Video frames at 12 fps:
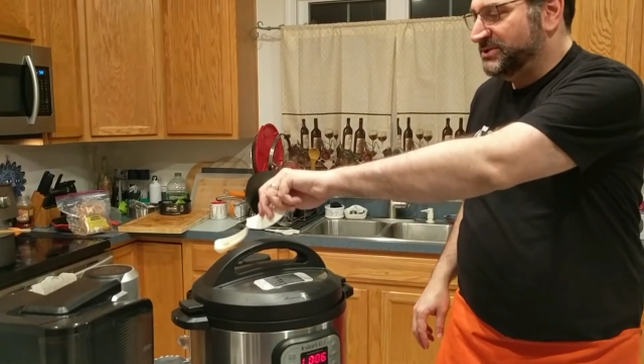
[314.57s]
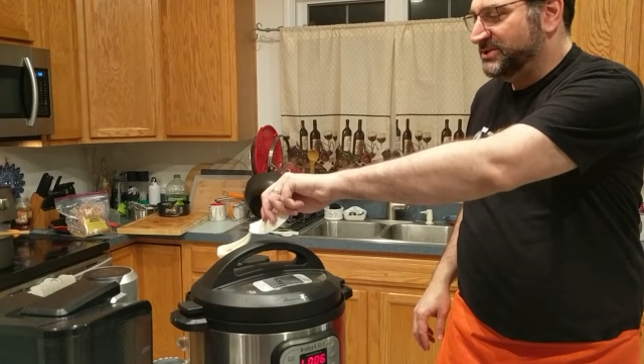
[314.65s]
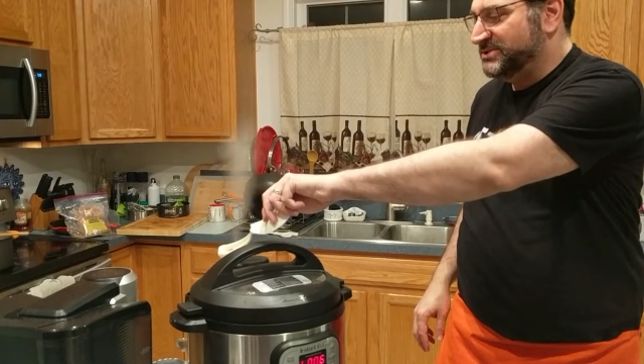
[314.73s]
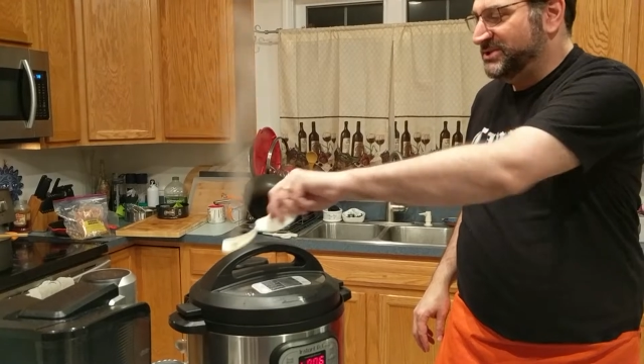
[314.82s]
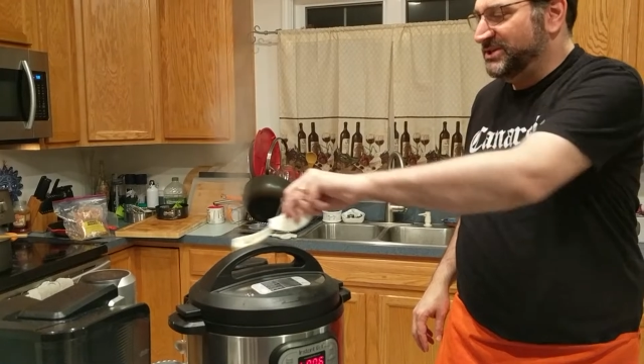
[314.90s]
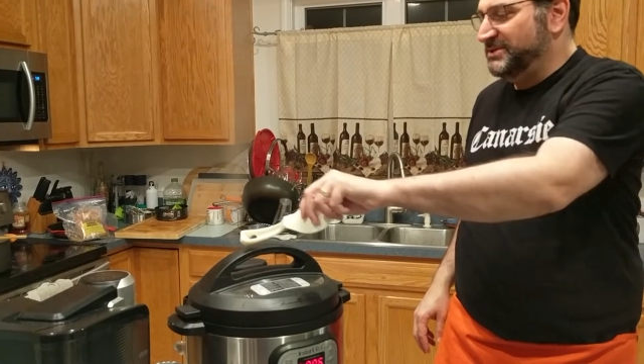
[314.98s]
it
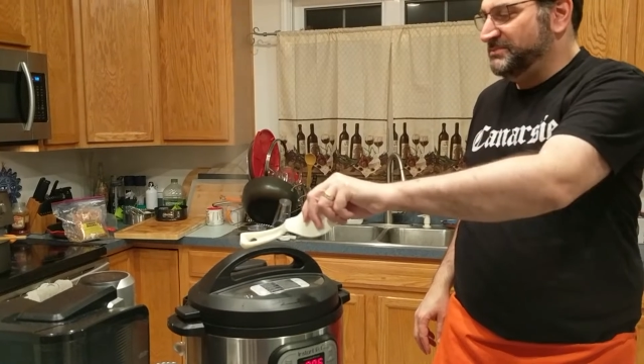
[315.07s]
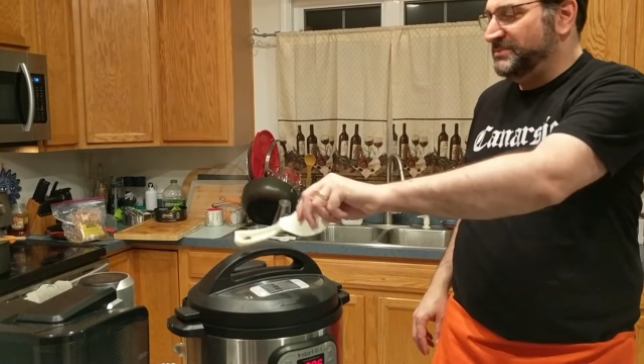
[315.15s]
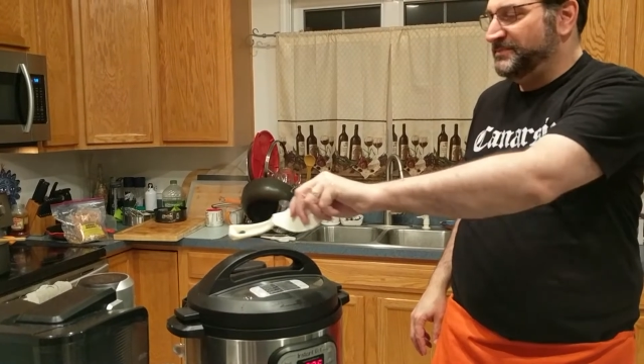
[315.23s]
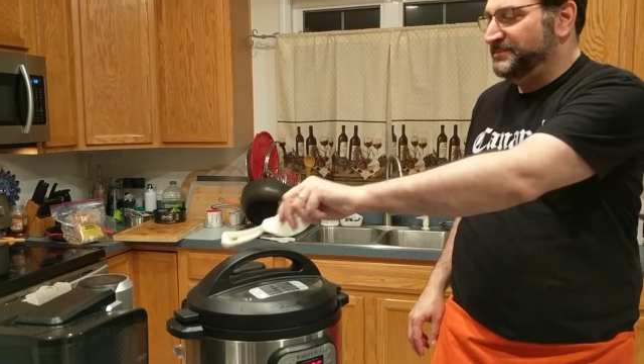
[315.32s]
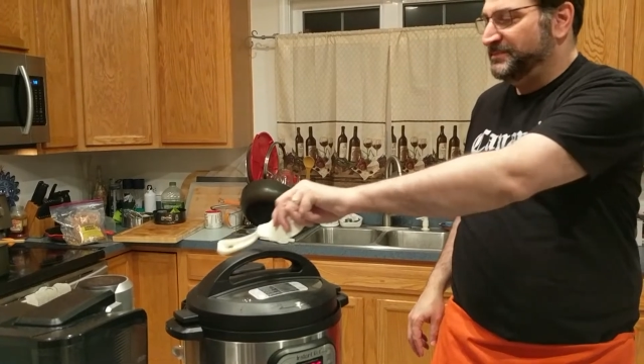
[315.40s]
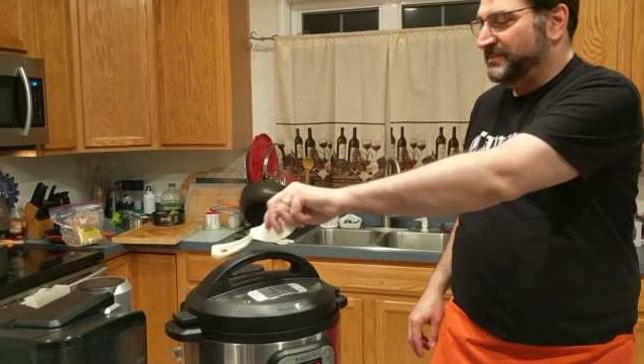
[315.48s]
to steam.
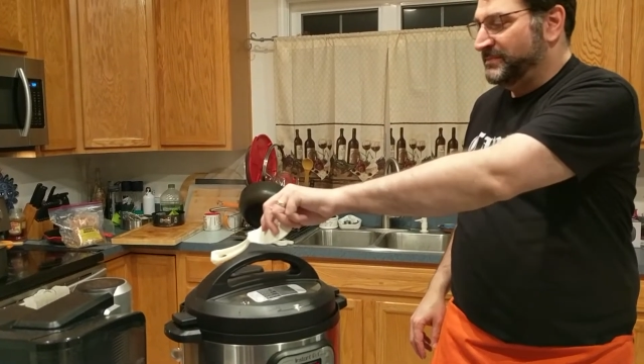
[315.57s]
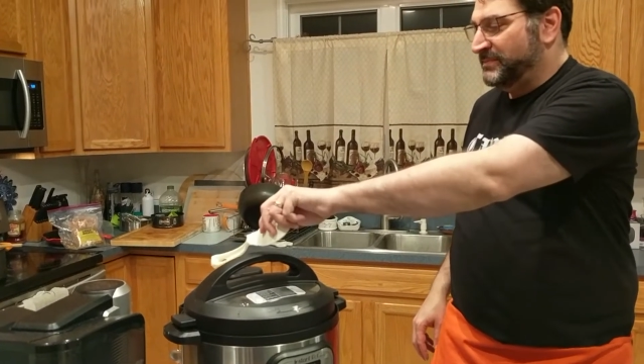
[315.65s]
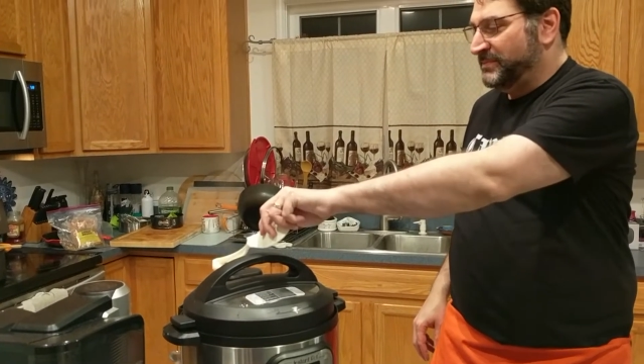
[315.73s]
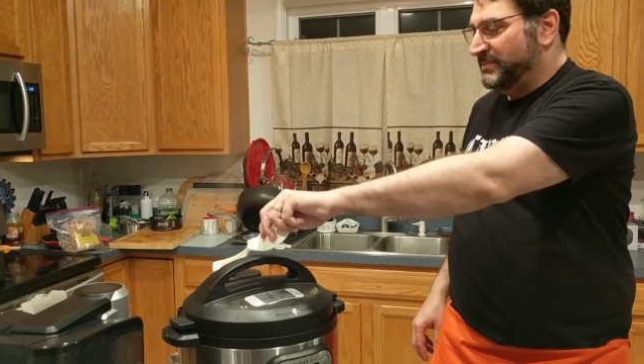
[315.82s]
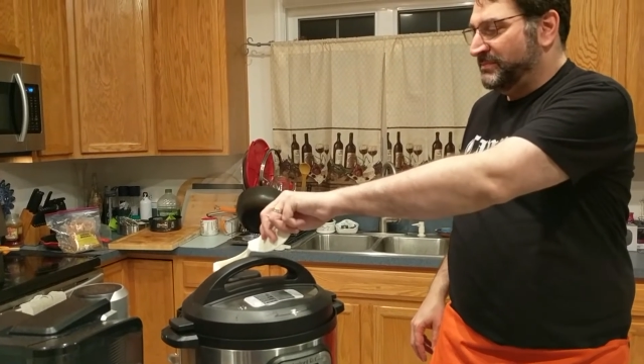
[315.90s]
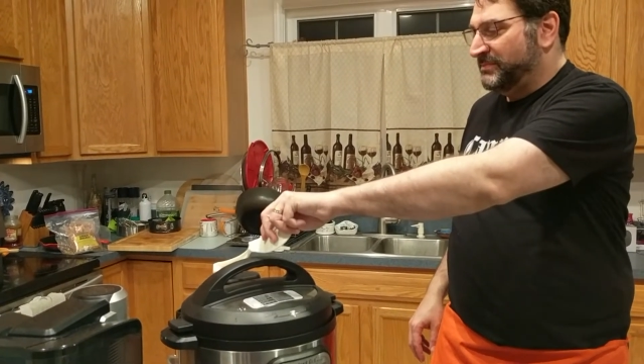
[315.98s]

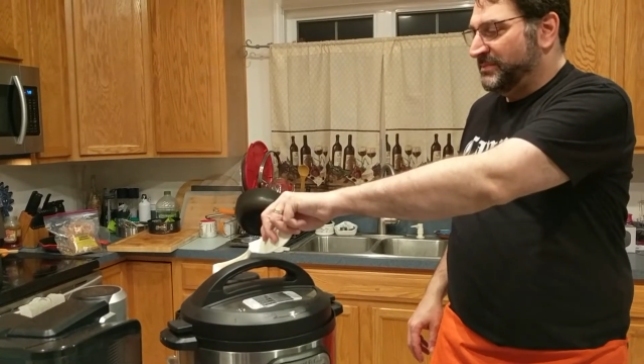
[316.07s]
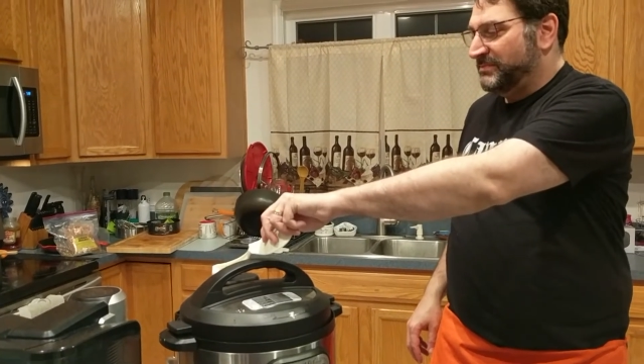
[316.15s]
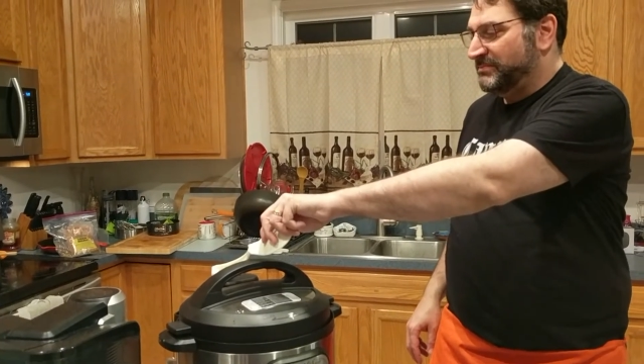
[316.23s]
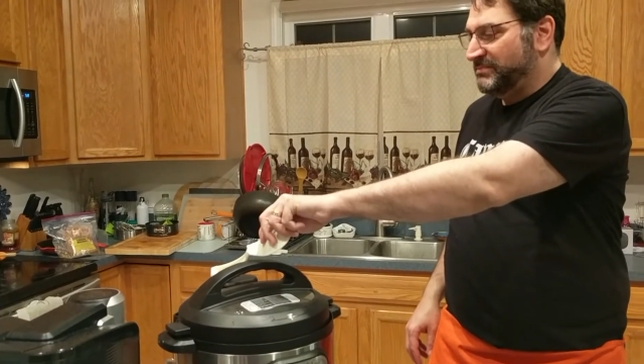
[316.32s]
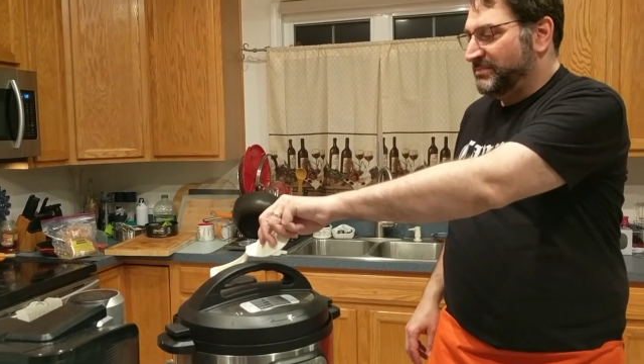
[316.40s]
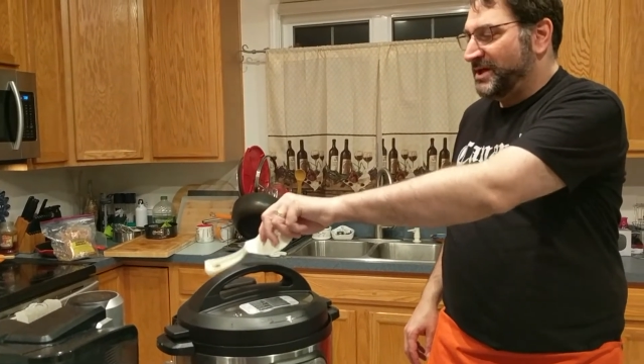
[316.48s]

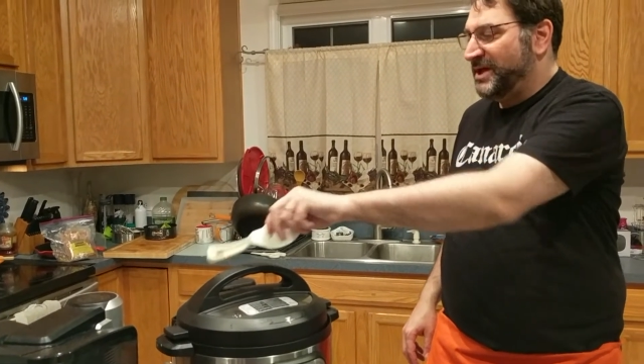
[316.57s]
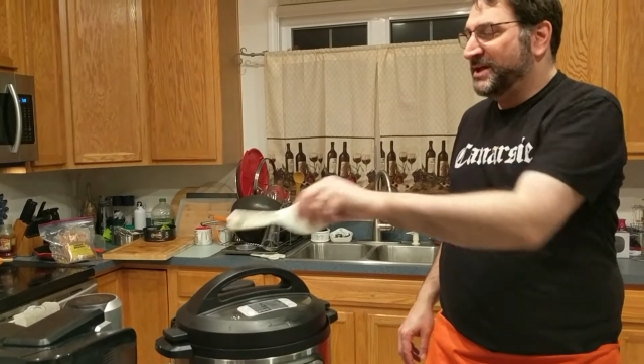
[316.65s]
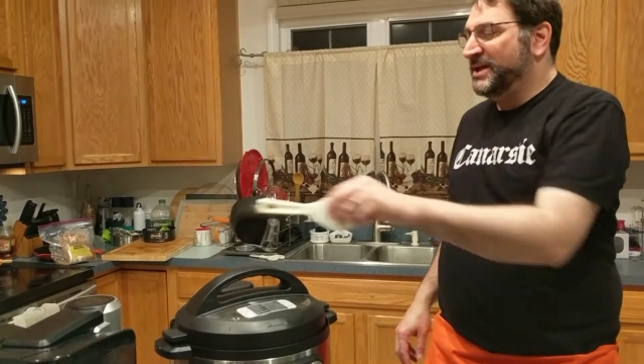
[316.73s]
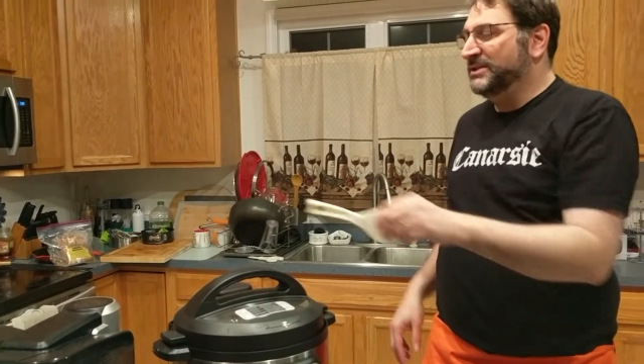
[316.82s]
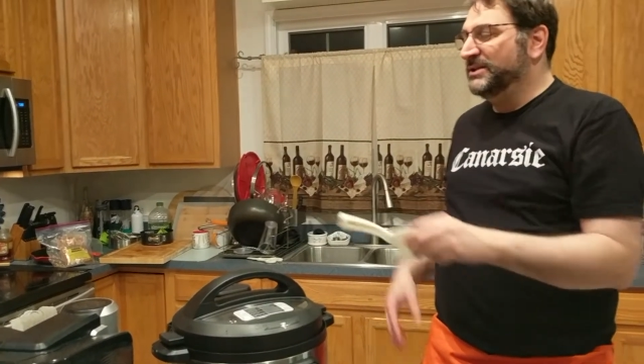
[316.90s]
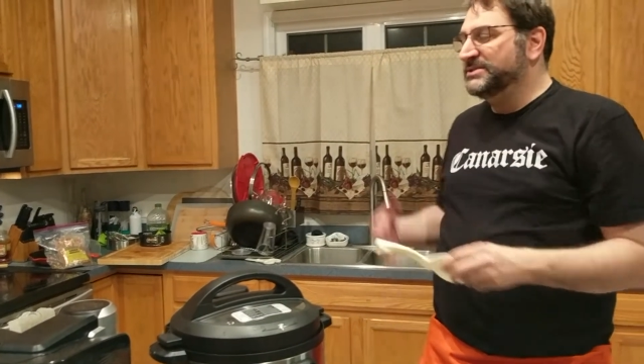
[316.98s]

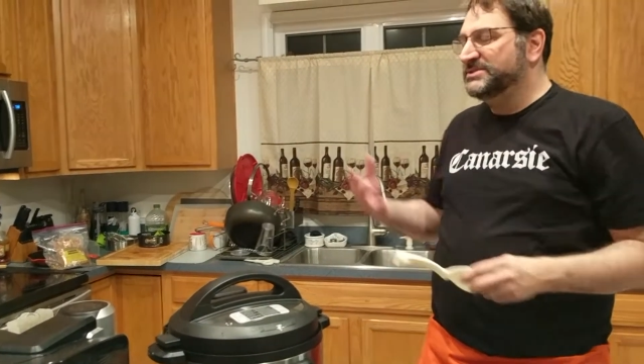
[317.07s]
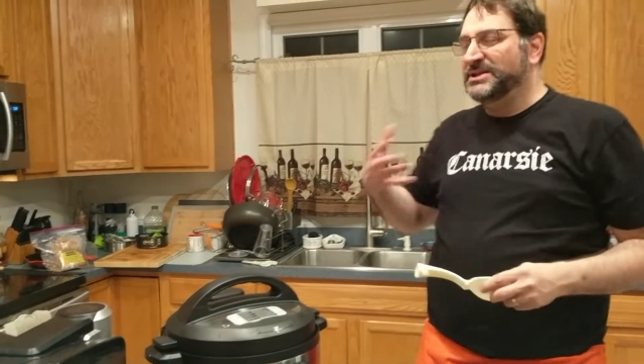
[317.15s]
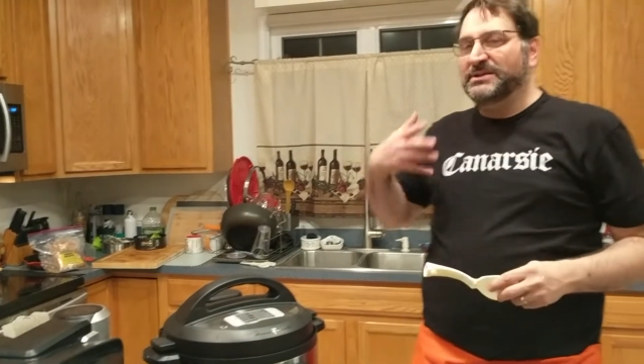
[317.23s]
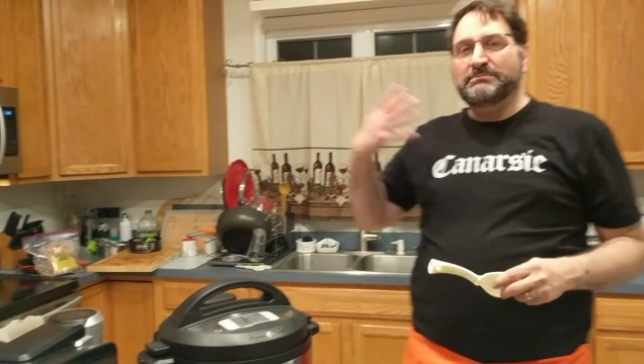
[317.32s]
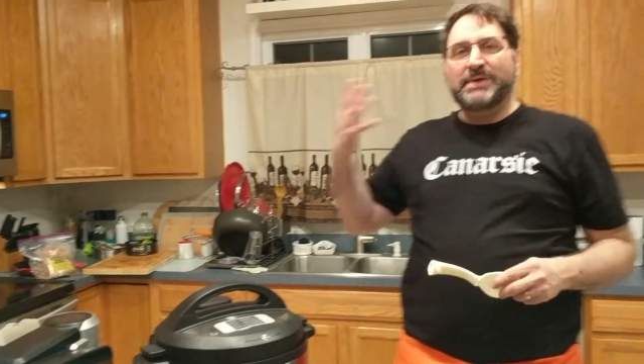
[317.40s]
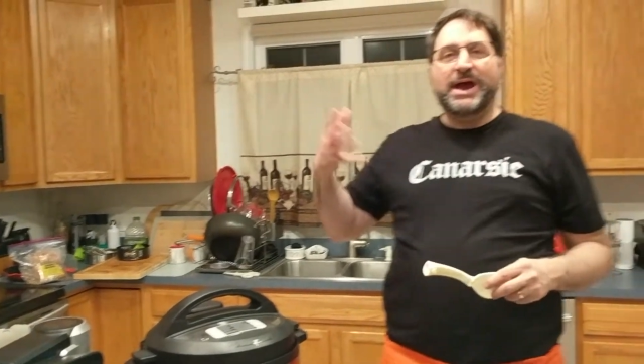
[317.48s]
I get a little
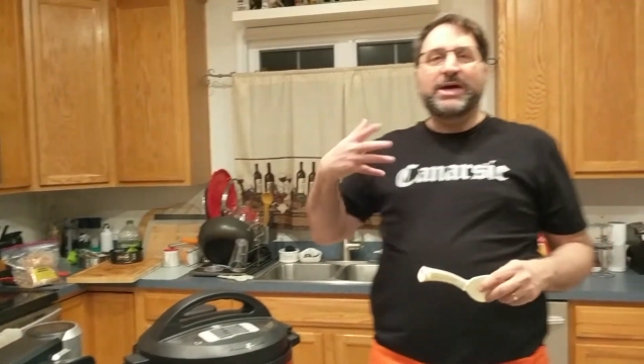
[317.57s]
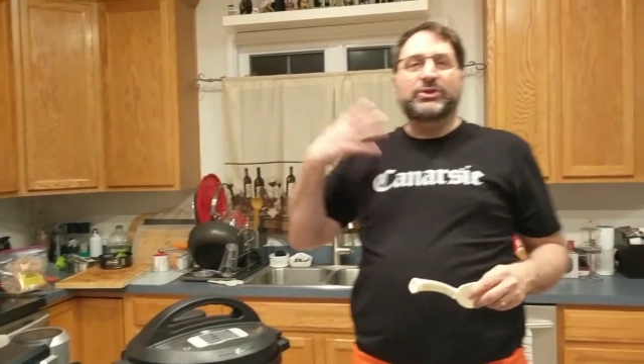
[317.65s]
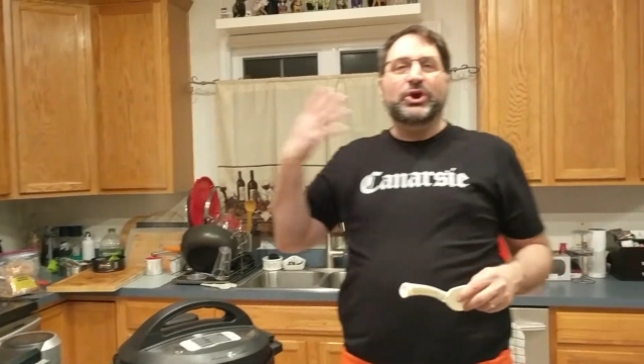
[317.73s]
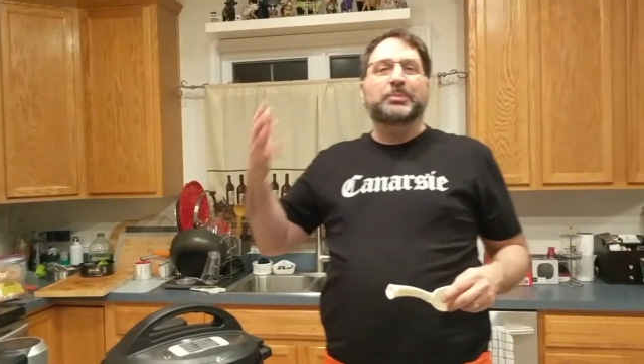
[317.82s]
steam bath.